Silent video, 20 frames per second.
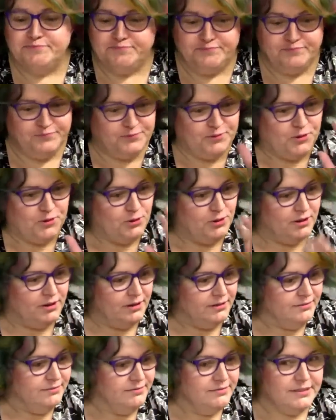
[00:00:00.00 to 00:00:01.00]

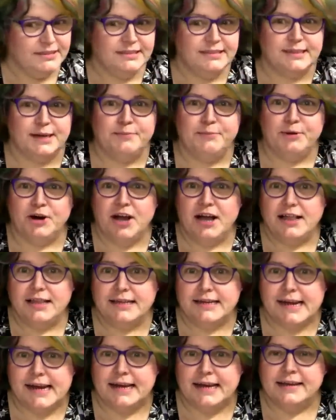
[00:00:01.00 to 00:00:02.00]
for the summer
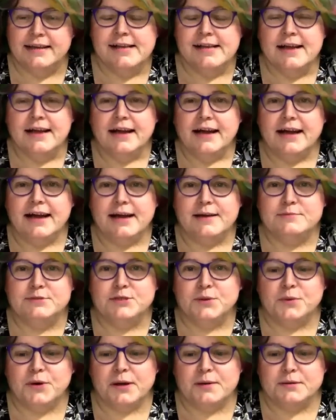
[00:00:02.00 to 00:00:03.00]
holiday. Um,
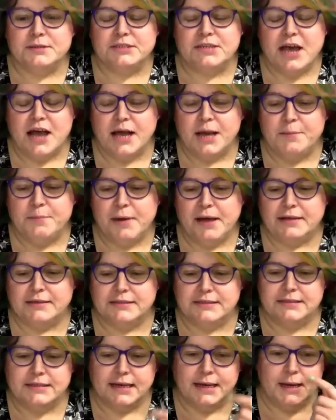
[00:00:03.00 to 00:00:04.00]
so we're going to talk
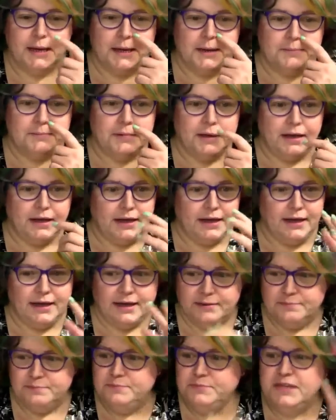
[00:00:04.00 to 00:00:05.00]
about some
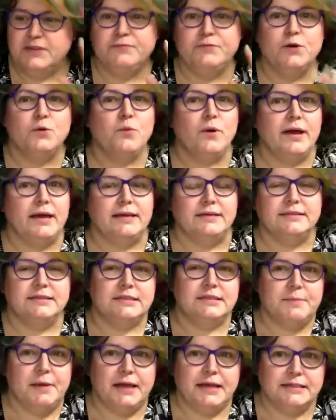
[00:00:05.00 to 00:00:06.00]
uh, different ways
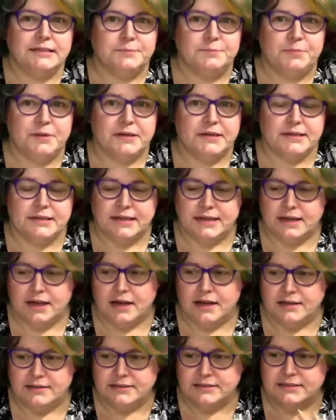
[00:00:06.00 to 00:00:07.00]
to make some picnic,
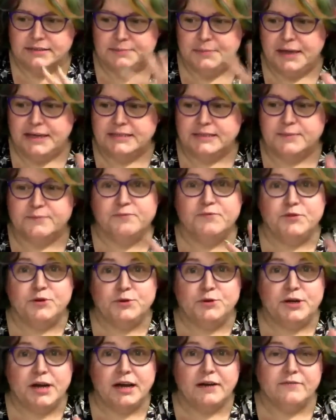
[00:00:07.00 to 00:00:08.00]
uh, to make some
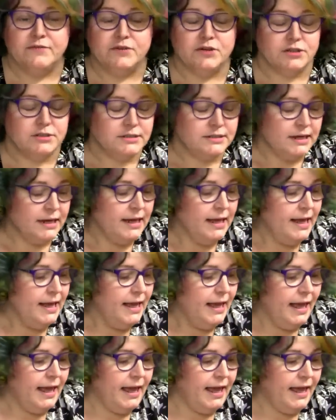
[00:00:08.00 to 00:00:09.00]
food covers,
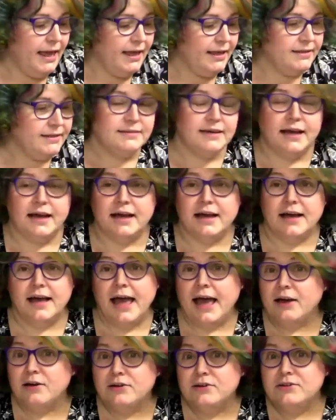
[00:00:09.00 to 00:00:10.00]
and uh,
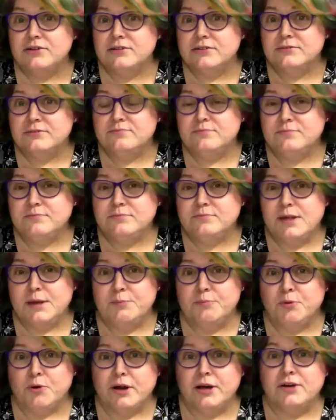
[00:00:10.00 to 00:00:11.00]
how to
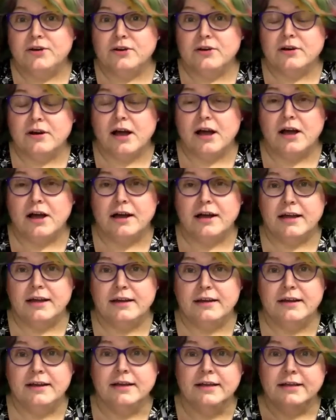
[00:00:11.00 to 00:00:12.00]
embroider
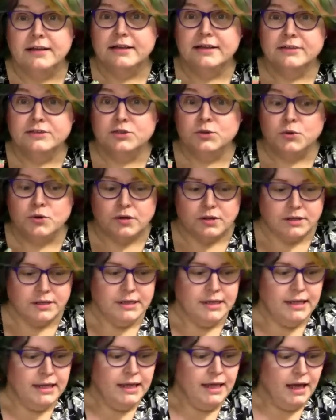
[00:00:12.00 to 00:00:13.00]
on tulle
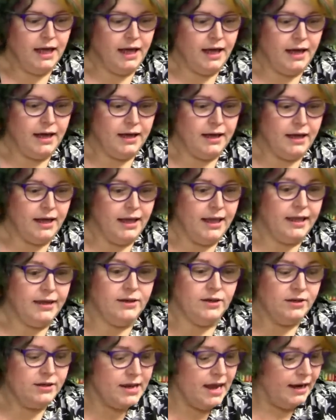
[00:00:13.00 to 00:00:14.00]
uh,
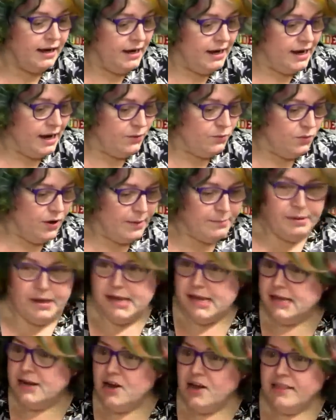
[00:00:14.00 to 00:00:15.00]
and netting and
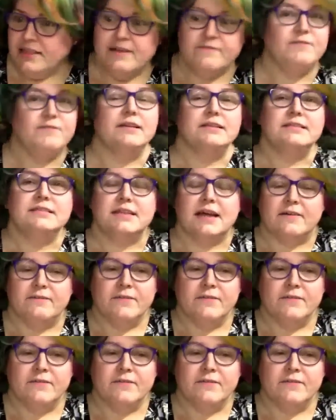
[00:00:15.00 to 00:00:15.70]
webbing and all that fun stuff.